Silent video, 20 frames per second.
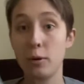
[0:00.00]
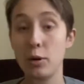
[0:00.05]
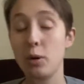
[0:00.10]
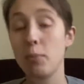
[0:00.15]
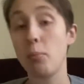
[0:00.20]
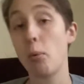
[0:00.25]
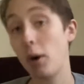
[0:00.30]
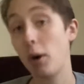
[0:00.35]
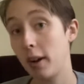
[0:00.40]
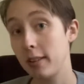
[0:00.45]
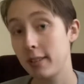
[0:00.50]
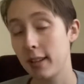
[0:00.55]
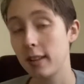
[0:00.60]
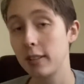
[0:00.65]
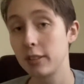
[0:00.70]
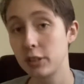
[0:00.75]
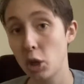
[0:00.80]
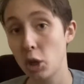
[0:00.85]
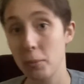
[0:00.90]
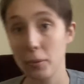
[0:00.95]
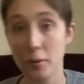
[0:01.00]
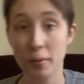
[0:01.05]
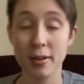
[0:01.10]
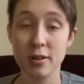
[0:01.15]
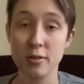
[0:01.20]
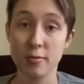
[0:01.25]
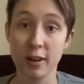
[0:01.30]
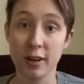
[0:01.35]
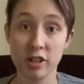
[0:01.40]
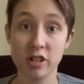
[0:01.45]
who can point a telescope in the right
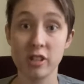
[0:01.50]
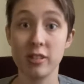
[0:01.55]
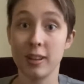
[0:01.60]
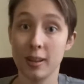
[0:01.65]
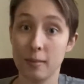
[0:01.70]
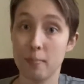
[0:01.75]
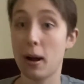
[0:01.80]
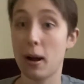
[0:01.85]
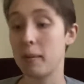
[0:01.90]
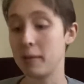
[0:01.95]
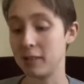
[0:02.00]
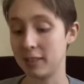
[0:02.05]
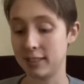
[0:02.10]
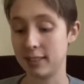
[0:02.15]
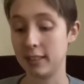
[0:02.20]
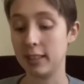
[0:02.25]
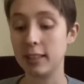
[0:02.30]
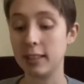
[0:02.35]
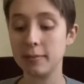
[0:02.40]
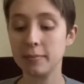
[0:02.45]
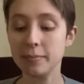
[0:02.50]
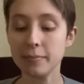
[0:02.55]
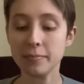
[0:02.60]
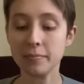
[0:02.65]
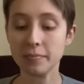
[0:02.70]
direction can probably see it.